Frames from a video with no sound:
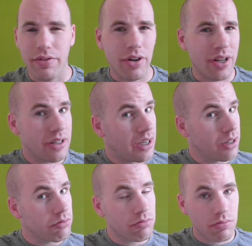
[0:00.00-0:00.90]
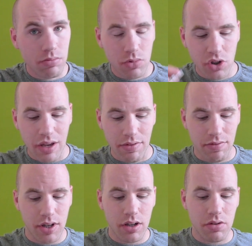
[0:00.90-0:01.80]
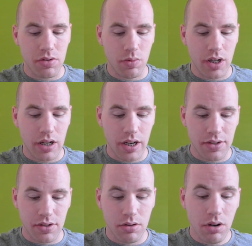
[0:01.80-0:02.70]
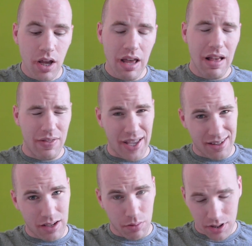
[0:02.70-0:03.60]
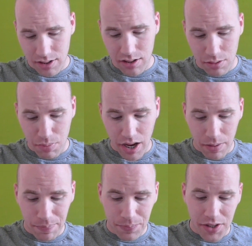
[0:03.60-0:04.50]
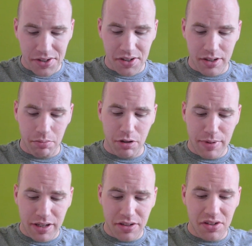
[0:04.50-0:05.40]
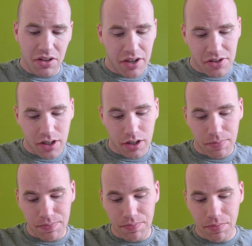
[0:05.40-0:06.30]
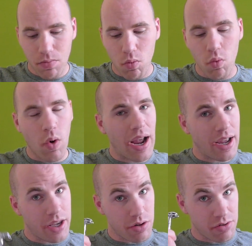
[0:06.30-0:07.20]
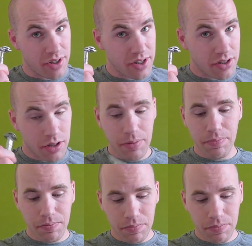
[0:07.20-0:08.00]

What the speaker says: I've already done shaving videos and whatnot, so that's not what this is about. This is simply about discussing why I use this